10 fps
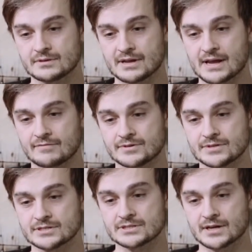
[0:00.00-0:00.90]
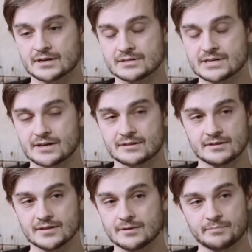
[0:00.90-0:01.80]
have to just kind of take the
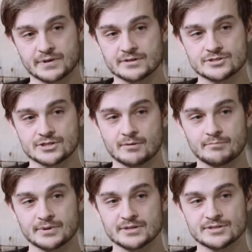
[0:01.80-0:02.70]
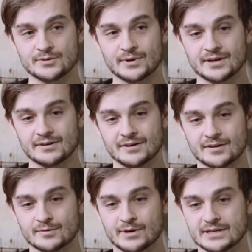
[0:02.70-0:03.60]
leap and jump and do it.
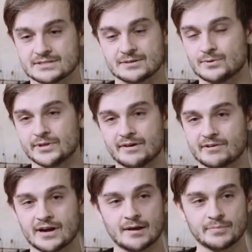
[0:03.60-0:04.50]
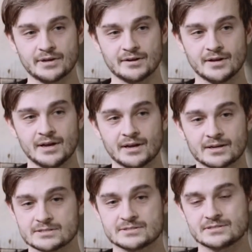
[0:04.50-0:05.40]
Otherwise it will never happen.
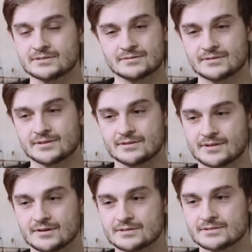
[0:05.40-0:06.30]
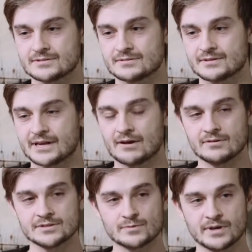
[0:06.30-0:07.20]
Because there's
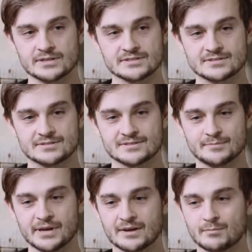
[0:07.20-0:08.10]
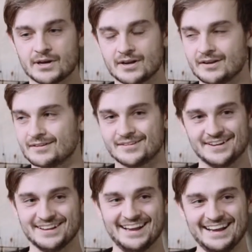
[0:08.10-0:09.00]
countless ways to make money.
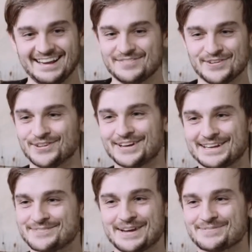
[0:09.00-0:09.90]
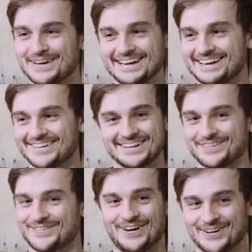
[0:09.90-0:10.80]
If you're looking to make money, you're in
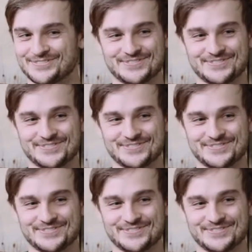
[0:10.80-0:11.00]
the wrong